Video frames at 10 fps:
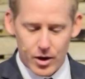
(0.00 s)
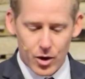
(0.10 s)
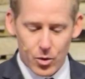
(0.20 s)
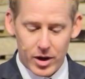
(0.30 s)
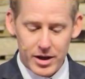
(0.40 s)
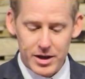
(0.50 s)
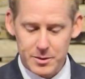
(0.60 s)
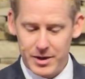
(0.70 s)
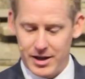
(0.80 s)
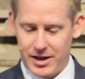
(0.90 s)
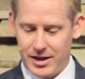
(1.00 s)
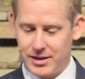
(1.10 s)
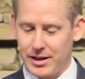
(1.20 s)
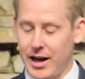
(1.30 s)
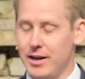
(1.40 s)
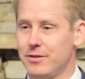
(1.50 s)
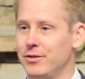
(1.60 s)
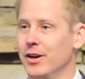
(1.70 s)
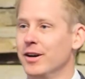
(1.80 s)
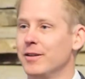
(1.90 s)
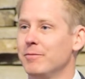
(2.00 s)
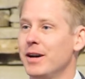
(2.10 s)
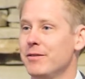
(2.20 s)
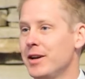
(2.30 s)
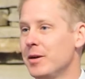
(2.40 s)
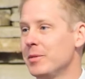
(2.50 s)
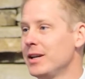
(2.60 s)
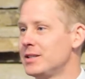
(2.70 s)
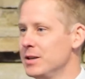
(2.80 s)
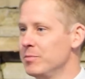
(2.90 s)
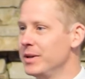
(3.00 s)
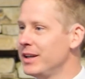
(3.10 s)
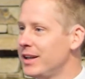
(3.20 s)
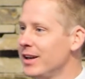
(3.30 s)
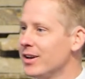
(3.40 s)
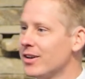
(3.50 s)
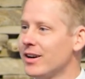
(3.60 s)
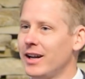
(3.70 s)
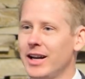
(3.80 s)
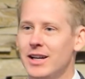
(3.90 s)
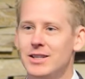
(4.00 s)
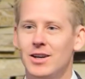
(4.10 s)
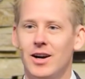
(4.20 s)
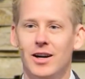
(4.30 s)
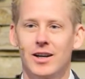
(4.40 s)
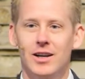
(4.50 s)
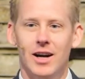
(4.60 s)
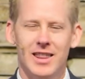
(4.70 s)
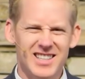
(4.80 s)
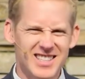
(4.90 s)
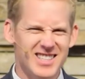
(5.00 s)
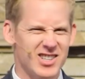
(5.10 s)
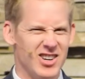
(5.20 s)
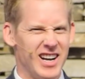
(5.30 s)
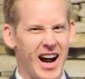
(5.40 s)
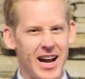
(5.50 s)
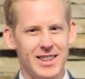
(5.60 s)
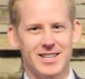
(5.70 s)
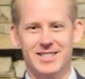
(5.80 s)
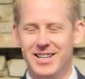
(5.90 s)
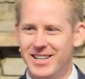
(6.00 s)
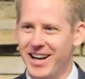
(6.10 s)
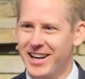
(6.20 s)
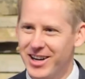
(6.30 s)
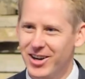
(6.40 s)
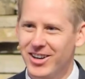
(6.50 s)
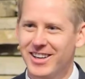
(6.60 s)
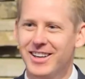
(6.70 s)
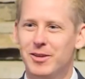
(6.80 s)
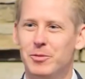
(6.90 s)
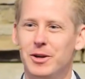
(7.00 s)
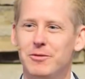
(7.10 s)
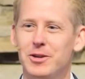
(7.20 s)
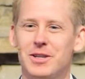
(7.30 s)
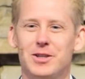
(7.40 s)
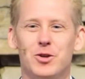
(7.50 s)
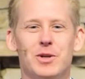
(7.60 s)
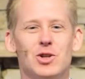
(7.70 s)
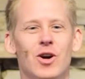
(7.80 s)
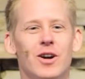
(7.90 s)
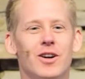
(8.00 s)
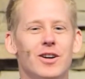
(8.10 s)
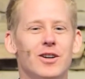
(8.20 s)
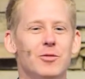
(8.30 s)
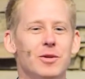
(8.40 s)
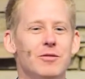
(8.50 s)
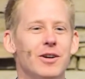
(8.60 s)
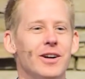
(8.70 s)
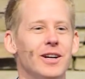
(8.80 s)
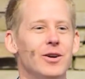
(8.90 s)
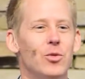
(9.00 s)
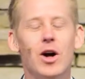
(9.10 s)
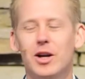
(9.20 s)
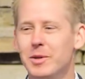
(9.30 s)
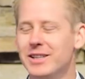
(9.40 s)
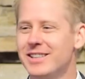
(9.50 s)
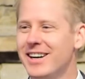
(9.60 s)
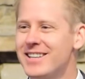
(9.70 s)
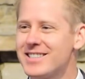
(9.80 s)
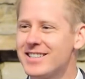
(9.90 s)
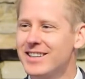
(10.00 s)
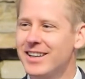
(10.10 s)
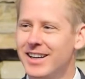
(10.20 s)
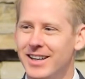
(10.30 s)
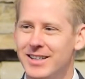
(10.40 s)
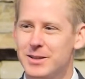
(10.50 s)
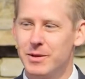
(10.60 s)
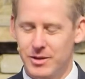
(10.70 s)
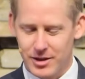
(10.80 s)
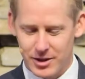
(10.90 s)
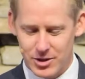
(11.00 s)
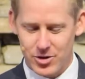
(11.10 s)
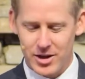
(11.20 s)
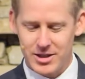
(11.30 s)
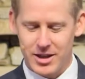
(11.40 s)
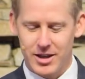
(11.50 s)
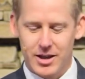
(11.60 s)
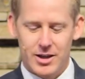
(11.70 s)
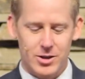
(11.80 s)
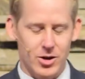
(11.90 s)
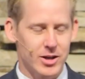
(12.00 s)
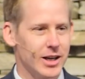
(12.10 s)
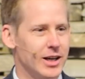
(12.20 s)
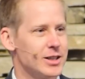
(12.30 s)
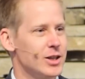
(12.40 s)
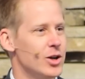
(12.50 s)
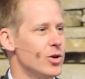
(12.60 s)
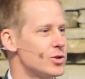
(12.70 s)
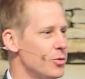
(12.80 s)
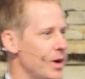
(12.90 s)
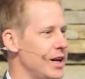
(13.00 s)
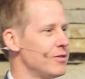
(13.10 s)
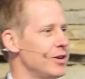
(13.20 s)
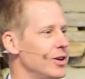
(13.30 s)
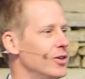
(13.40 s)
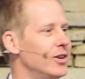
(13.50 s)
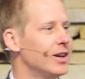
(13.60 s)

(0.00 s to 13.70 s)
Well, it has been a delight for my family to be here at Antioch. I think this is our 9th Sunday here, but it feels like so much longer. You've been very welcoming to us, and it's been a joy to start getting to know so many of you.